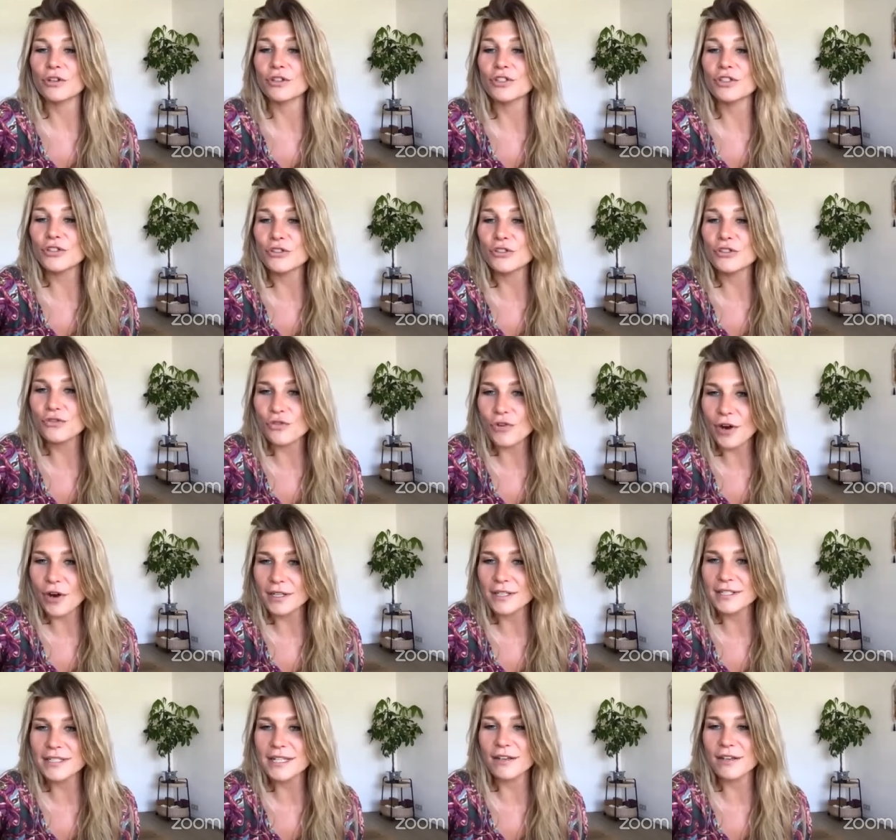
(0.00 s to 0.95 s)

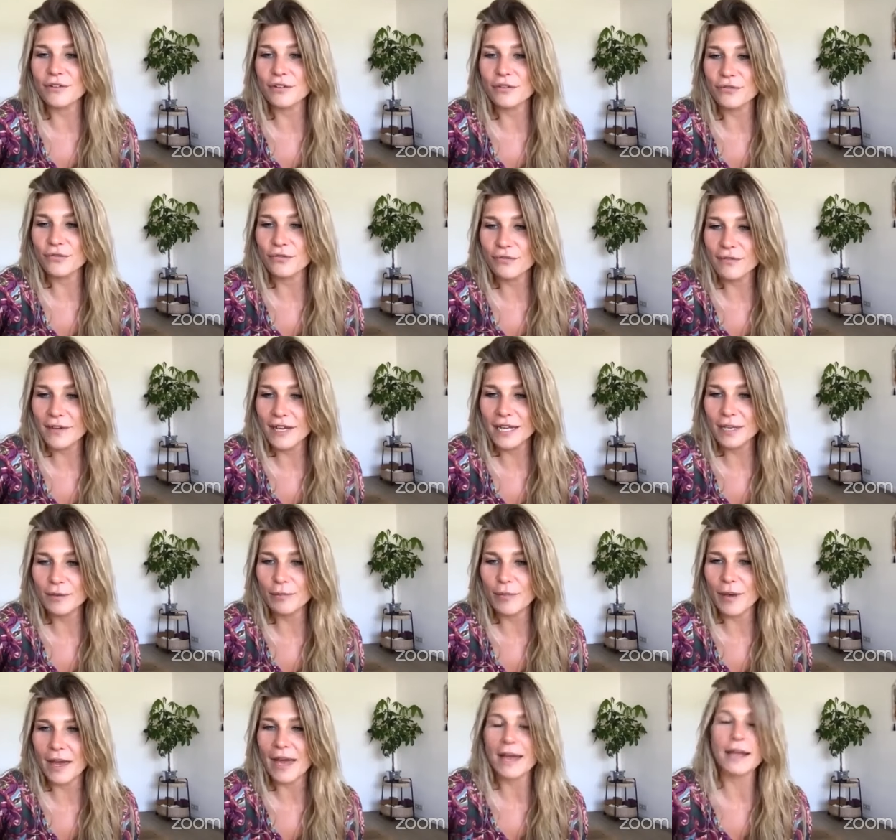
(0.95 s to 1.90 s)
constructive
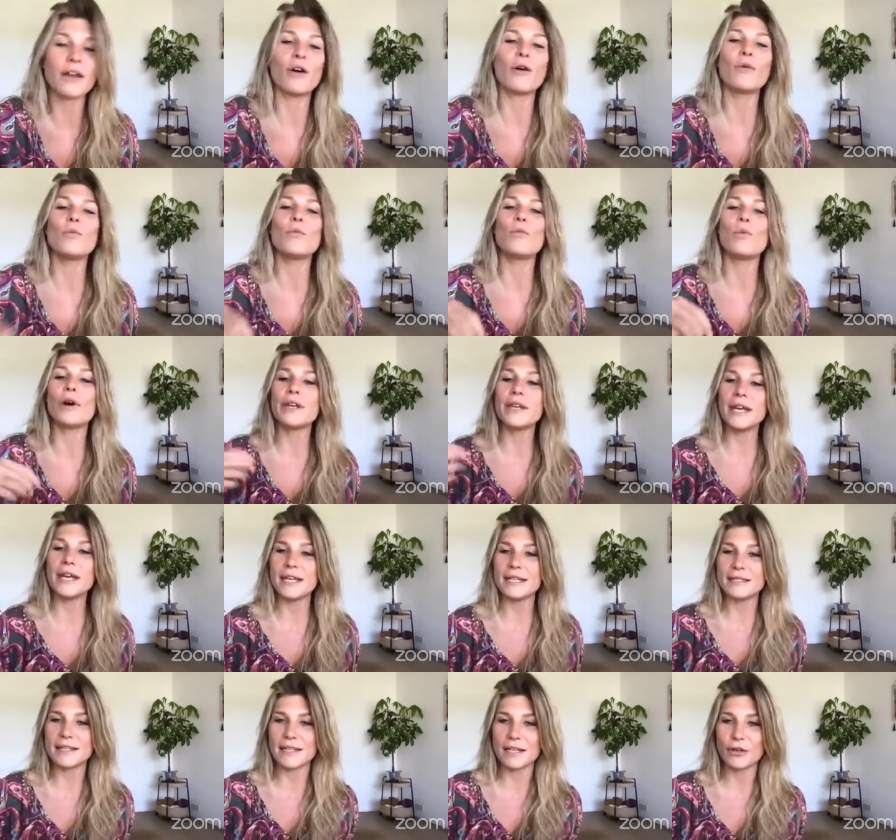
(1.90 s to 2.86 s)
feedback on what it
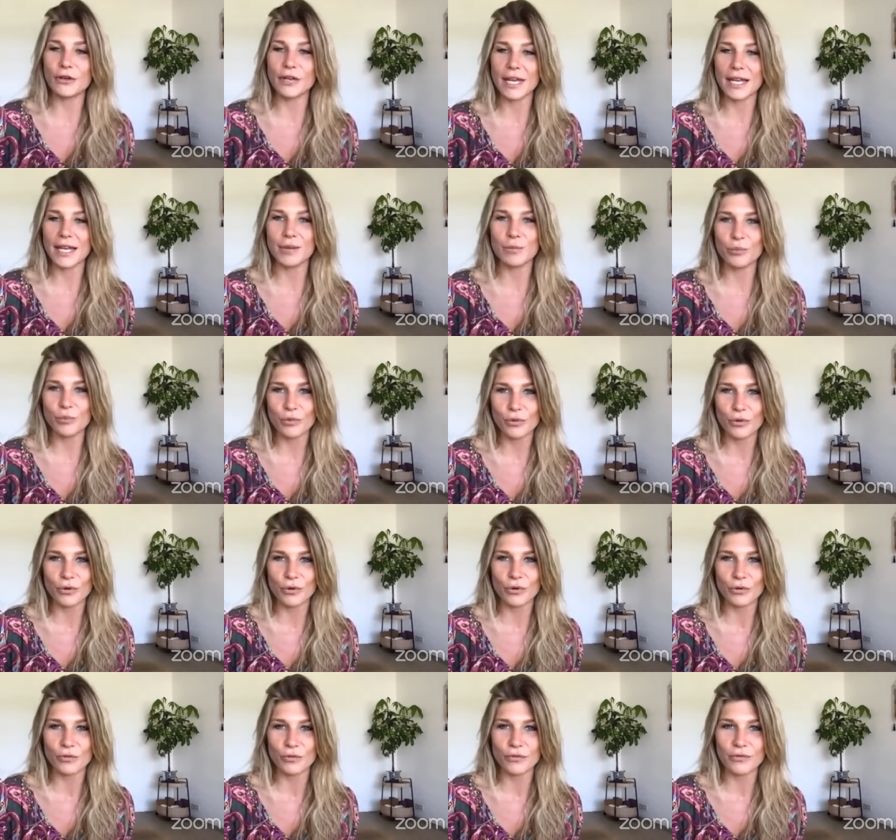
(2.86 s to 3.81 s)
is that you can
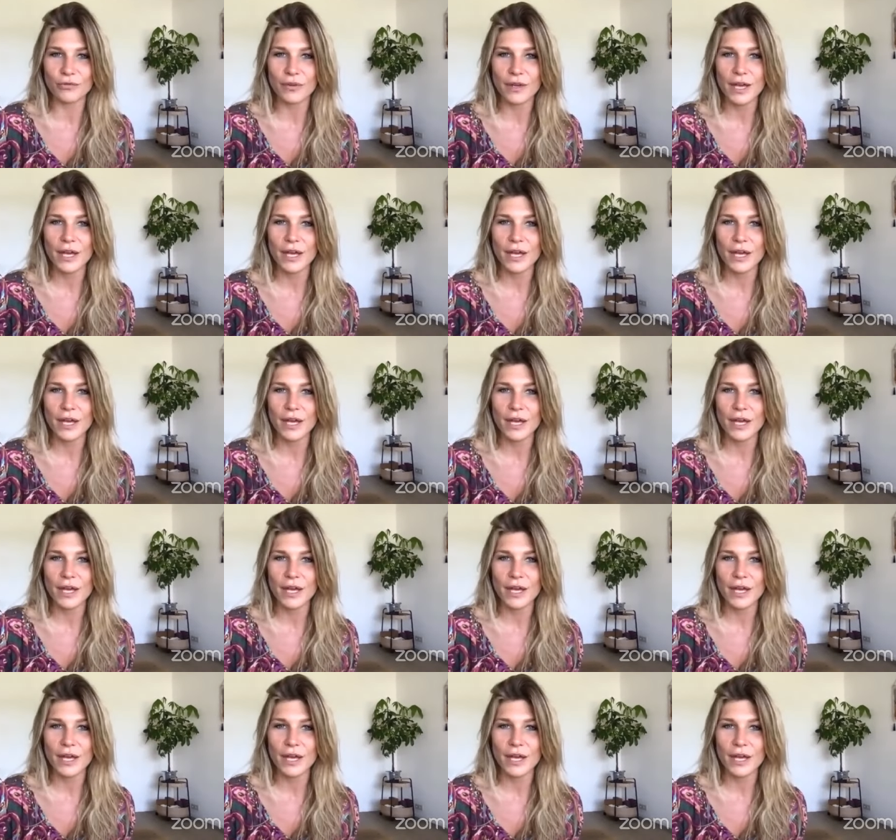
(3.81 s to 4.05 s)
improve.